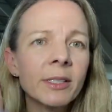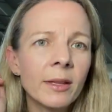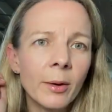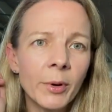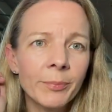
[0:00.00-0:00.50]
to
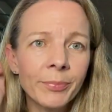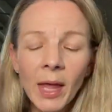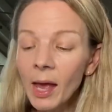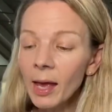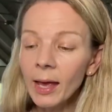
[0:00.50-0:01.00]
that one.
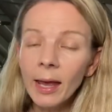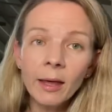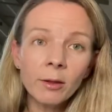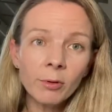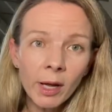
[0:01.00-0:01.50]

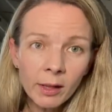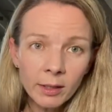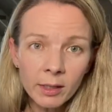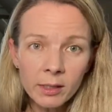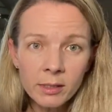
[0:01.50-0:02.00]
And the
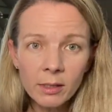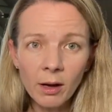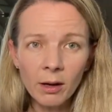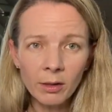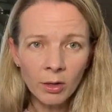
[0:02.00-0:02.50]
reality is,
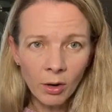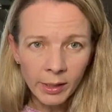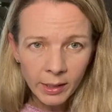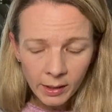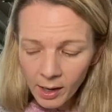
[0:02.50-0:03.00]
you know, I
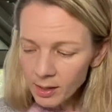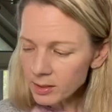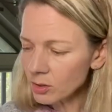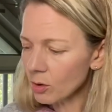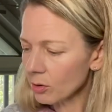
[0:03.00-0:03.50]
can
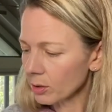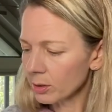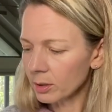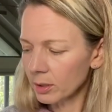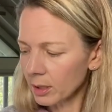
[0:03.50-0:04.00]
cast
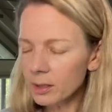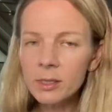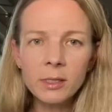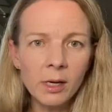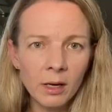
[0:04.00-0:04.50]
on, get the
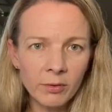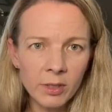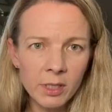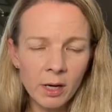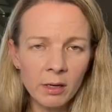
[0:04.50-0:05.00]
start of
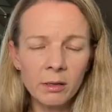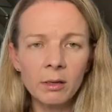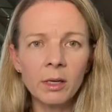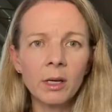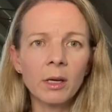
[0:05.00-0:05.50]
it done.
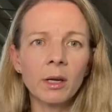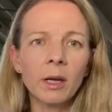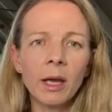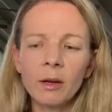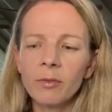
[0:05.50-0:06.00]

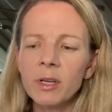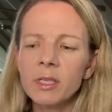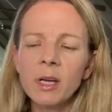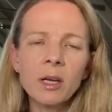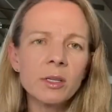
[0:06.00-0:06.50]
And if I
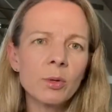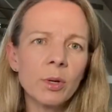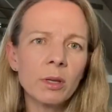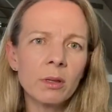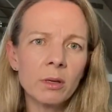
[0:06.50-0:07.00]
start
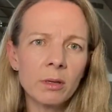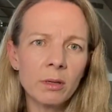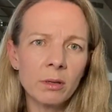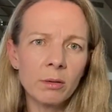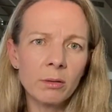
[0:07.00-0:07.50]
doing
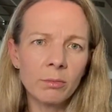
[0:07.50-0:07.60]
the